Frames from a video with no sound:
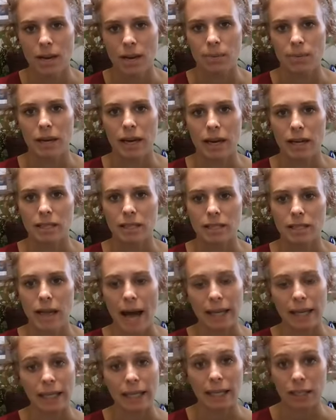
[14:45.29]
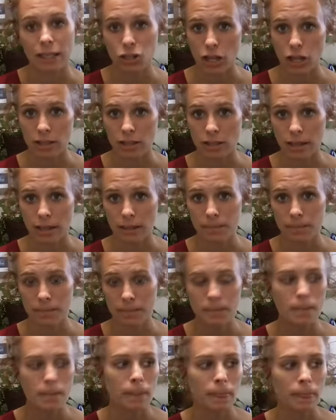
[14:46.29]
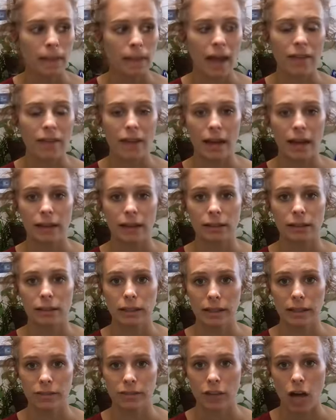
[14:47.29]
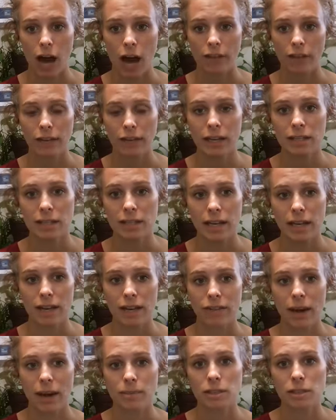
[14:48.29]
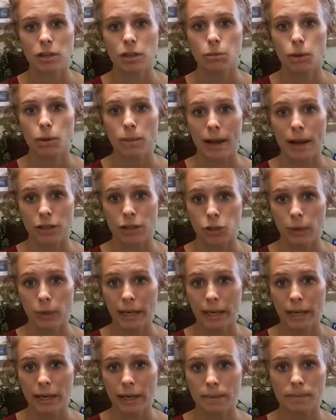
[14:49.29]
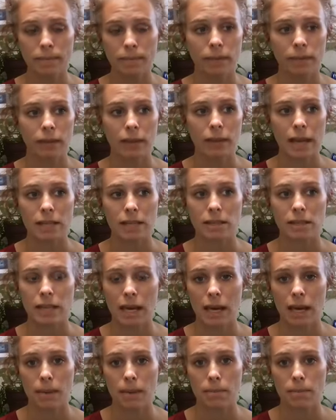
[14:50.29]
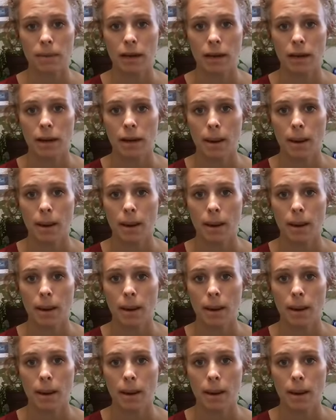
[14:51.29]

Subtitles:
because I can get adjusted and then leave the office, and if I'm still perpetuating that same